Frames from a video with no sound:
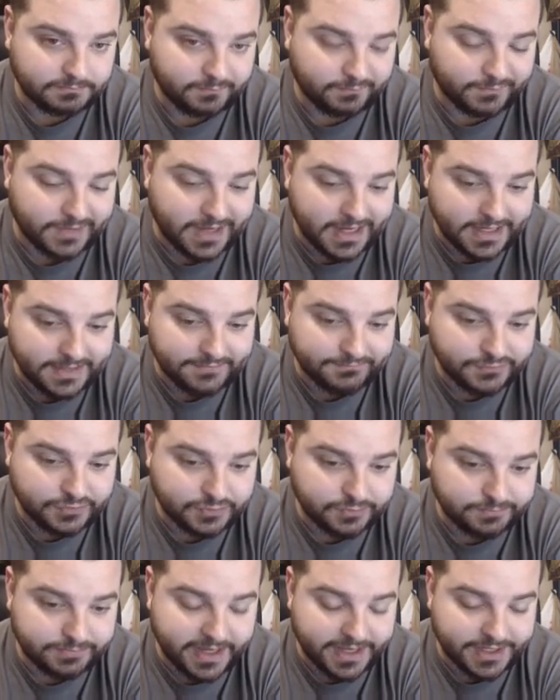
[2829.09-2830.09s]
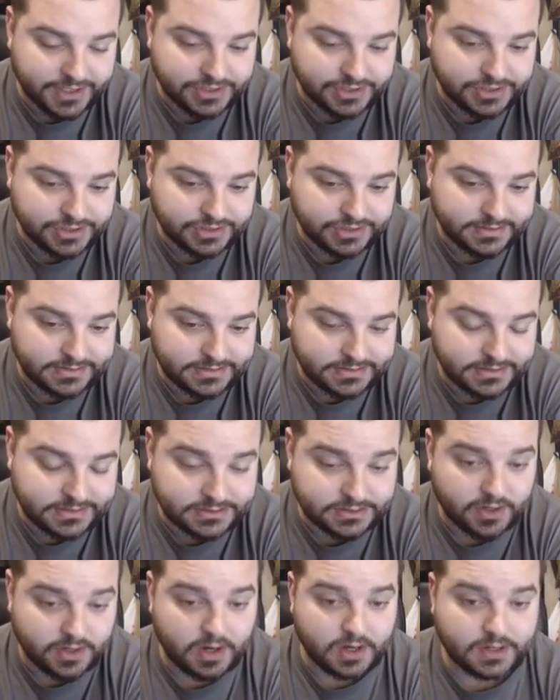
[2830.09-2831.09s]
5 to banish
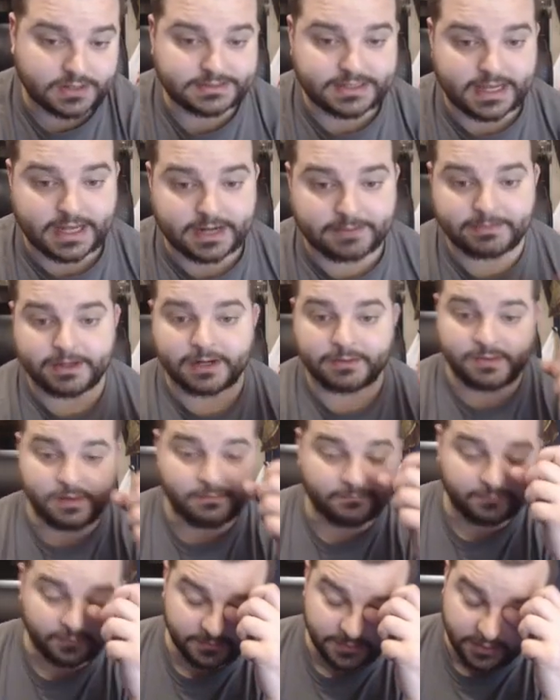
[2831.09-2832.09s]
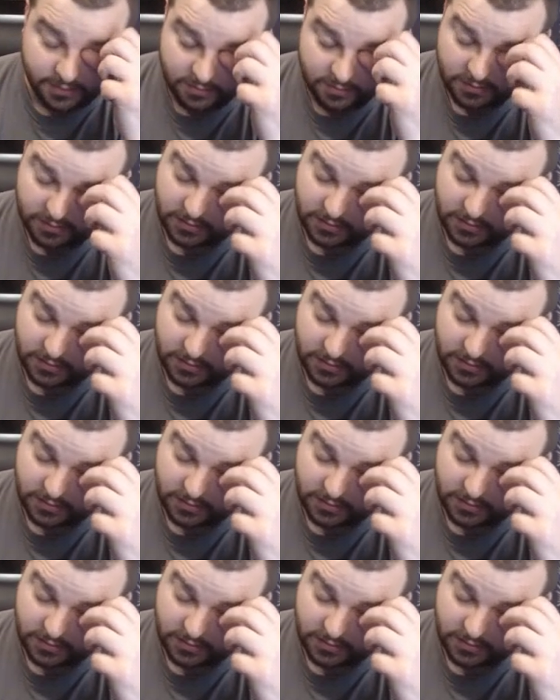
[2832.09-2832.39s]
6 cards at a minimum from you.